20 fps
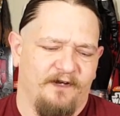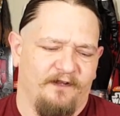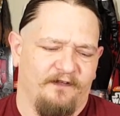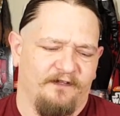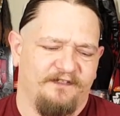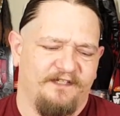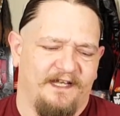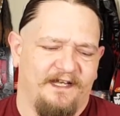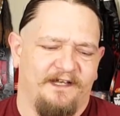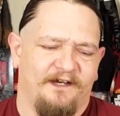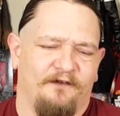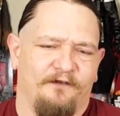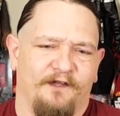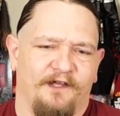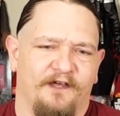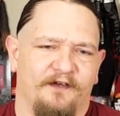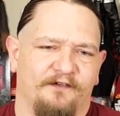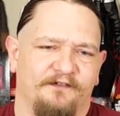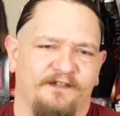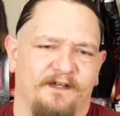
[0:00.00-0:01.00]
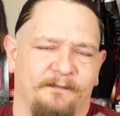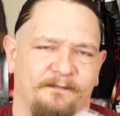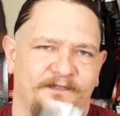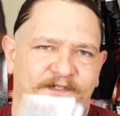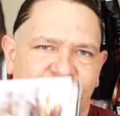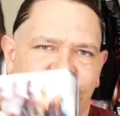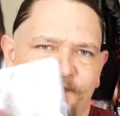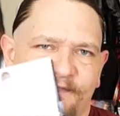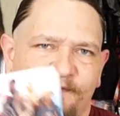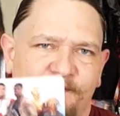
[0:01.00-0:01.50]
but it looks like it only goes up
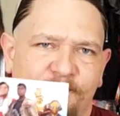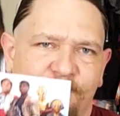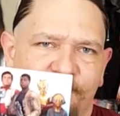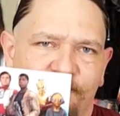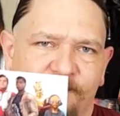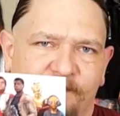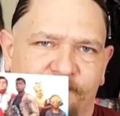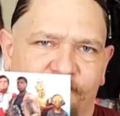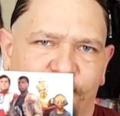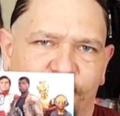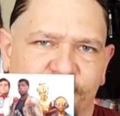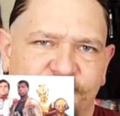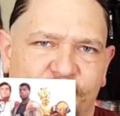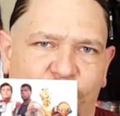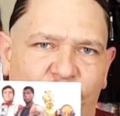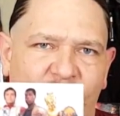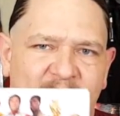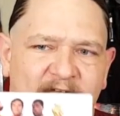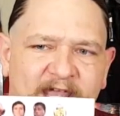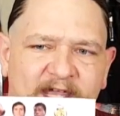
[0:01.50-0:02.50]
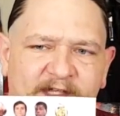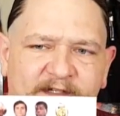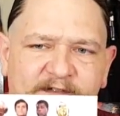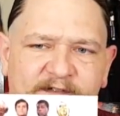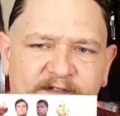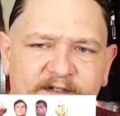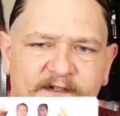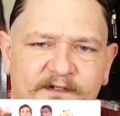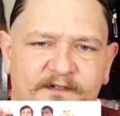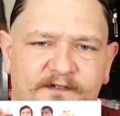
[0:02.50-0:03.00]
to The Force
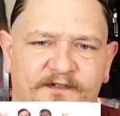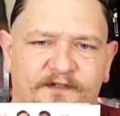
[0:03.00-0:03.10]
Awakens.